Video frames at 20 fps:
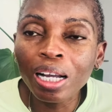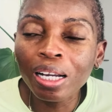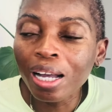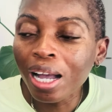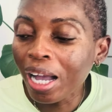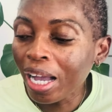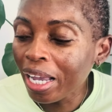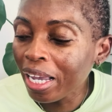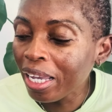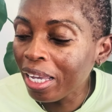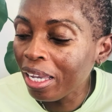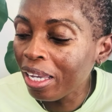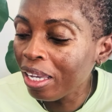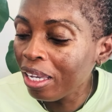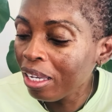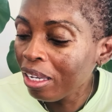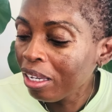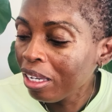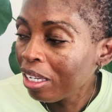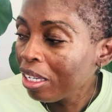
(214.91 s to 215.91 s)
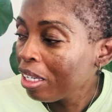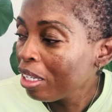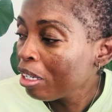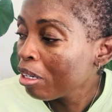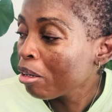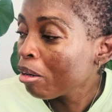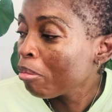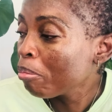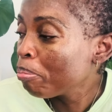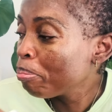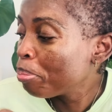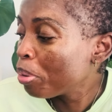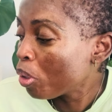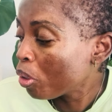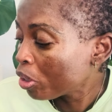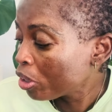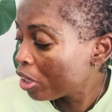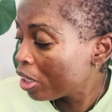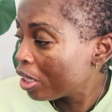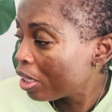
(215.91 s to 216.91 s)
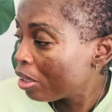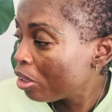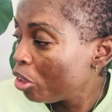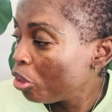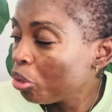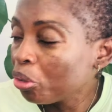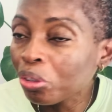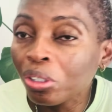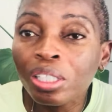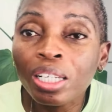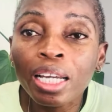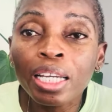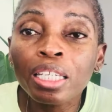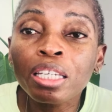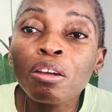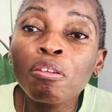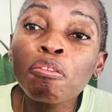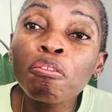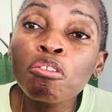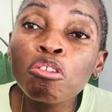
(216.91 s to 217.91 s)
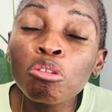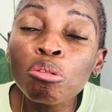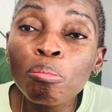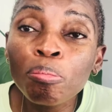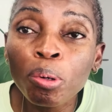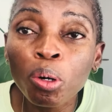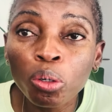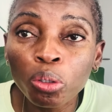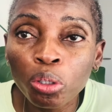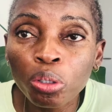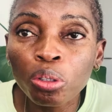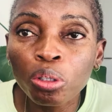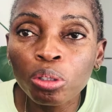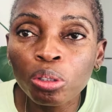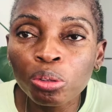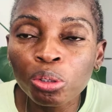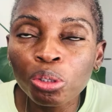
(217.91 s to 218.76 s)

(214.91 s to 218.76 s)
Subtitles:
I bought, like a full bottle.